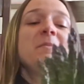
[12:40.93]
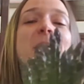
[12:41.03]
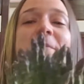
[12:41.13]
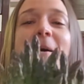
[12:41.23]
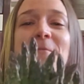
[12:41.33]

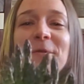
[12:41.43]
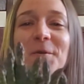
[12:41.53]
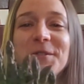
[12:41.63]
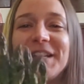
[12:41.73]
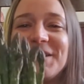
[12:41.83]
mom
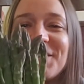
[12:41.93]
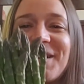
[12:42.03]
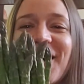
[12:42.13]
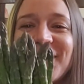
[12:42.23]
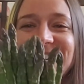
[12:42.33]
grows in her
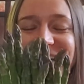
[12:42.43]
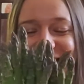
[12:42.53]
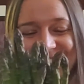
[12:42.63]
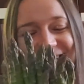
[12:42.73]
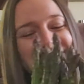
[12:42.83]

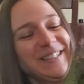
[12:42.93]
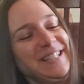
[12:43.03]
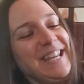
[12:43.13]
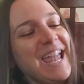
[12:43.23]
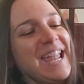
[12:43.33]
garden.
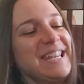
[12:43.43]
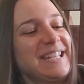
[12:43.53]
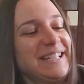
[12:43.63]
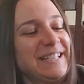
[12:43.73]
Yay!